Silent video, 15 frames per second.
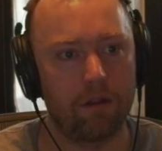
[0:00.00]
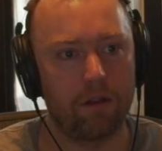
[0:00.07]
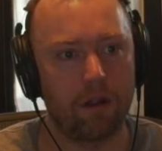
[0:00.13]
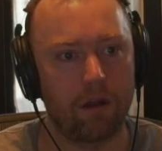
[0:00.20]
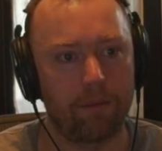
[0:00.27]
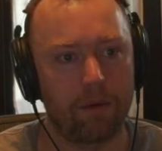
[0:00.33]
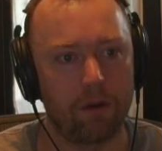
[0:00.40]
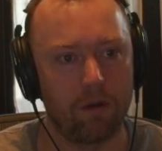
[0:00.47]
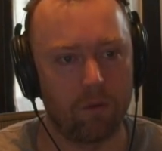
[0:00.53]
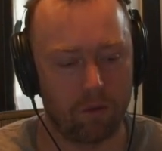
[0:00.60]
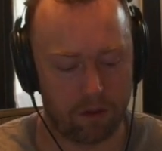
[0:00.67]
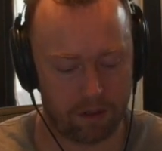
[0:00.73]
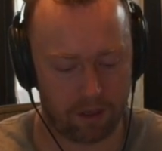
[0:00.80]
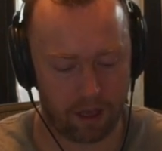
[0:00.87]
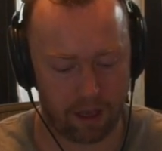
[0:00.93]
I'm going to
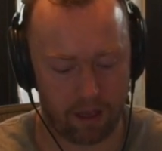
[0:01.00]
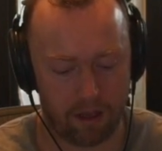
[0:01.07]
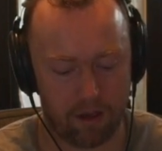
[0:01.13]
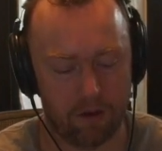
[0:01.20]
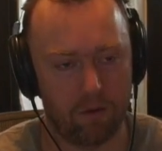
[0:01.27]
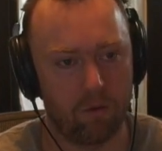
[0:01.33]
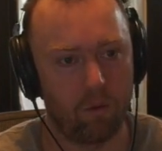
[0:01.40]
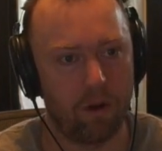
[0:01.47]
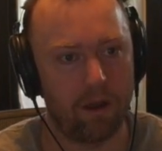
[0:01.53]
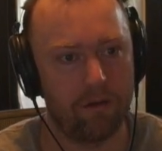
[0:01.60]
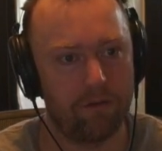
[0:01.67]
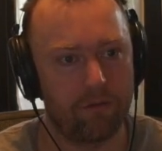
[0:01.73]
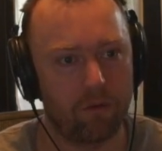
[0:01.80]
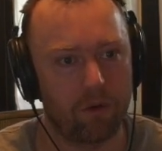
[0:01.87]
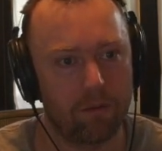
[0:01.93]
want a
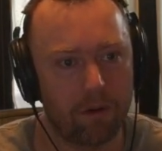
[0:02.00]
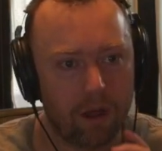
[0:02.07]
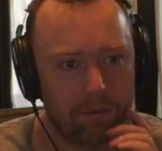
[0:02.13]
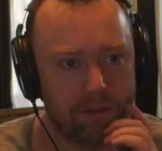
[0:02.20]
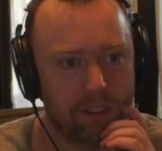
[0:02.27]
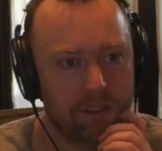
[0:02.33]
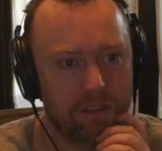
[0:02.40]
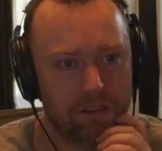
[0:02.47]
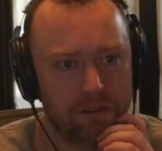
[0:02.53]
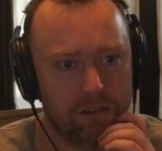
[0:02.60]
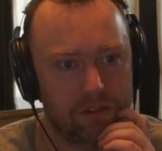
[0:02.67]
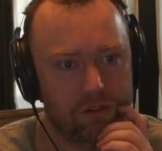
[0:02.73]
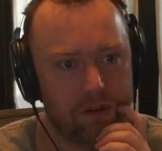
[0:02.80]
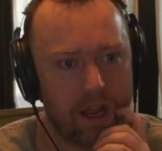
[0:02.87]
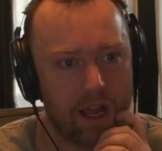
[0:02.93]
waveform object just
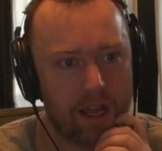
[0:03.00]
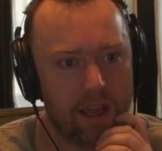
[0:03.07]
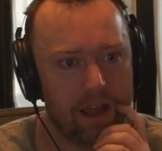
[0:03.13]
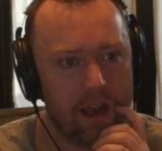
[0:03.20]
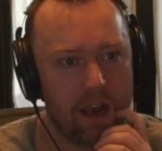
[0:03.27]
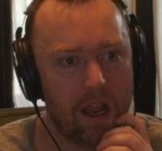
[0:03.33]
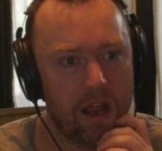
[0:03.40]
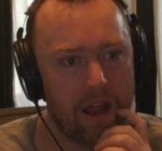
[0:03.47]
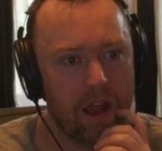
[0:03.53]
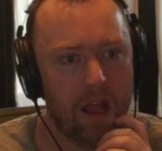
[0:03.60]
to track it.